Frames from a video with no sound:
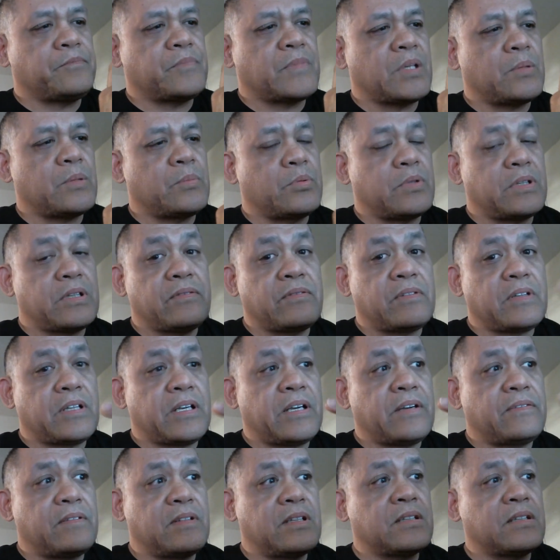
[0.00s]
bread of
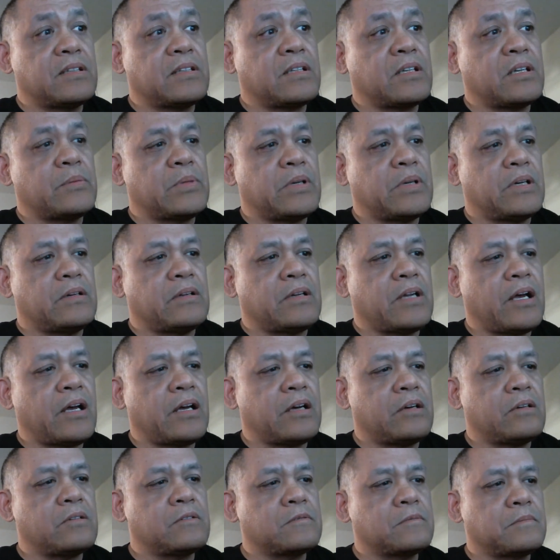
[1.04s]
life, nothing about
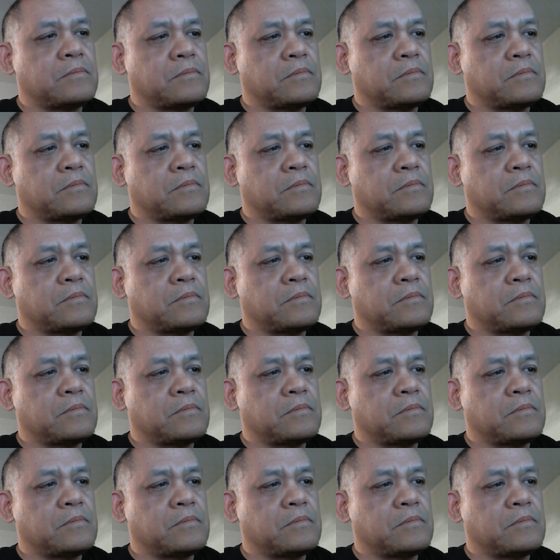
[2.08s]
how